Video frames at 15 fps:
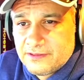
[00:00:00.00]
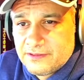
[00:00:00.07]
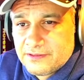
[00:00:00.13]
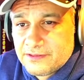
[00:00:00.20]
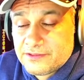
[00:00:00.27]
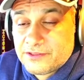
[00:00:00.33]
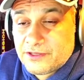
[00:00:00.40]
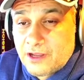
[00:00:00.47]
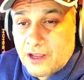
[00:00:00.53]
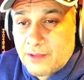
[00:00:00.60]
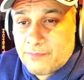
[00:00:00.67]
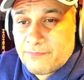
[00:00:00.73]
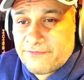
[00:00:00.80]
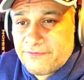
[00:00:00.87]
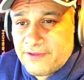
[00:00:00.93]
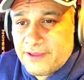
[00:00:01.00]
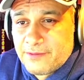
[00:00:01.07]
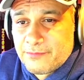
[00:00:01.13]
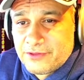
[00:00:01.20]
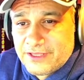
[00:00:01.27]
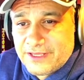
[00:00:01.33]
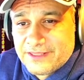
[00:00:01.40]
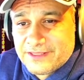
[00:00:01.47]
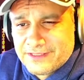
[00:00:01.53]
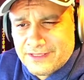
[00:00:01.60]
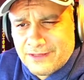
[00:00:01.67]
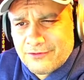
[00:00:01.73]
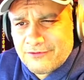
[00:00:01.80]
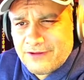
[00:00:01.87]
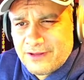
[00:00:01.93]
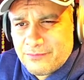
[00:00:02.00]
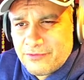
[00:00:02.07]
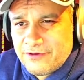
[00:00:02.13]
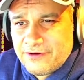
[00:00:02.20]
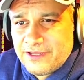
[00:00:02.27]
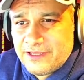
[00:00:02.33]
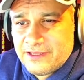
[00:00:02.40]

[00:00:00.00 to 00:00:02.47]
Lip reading: the top family in the Democrat Party?